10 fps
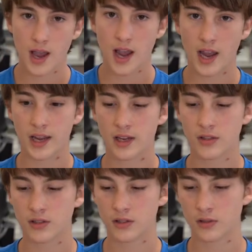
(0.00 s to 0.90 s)

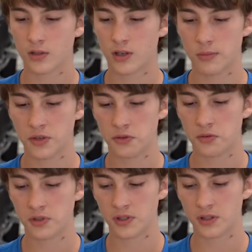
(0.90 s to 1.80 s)
And you're going to be
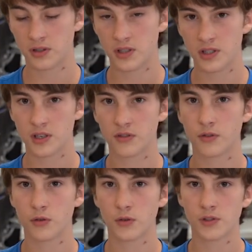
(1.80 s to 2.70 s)
using detail
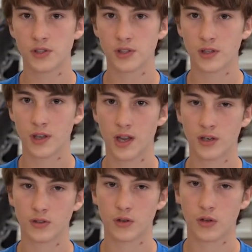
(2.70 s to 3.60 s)
folds,
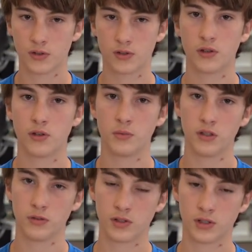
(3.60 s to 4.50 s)
and you're also going to be
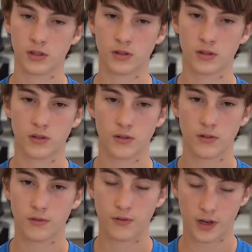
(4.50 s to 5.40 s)
using,
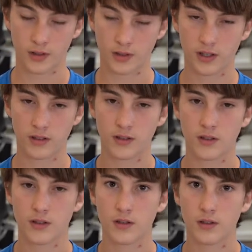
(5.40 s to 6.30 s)
finally,
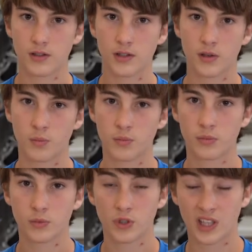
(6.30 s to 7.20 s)
some
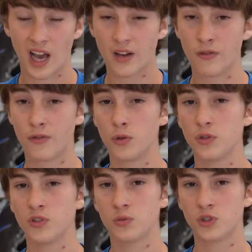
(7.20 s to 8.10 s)
guide
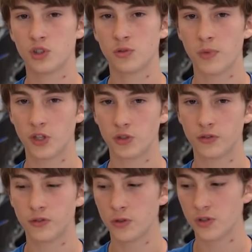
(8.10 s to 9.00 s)
folds, which are special
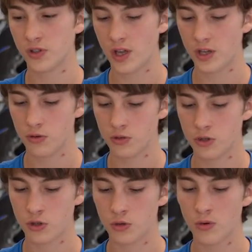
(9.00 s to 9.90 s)
folds that you
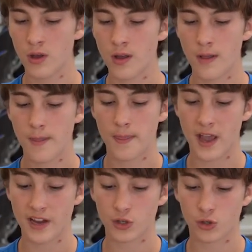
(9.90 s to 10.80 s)
do
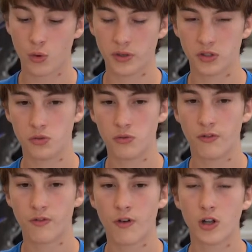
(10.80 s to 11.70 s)
that you're going to
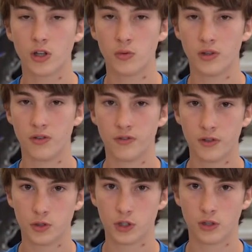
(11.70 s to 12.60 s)
follow in the
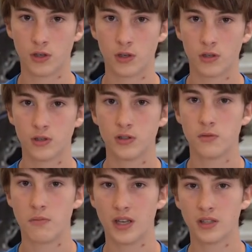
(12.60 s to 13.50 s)
future to
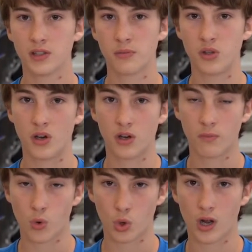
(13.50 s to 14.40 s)
make some of the
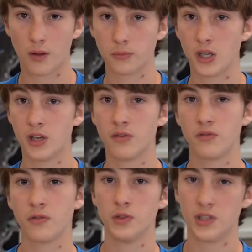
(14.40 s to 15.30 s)
more complicated
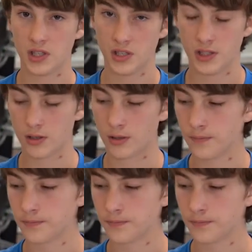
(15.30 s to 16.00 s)
folds easier.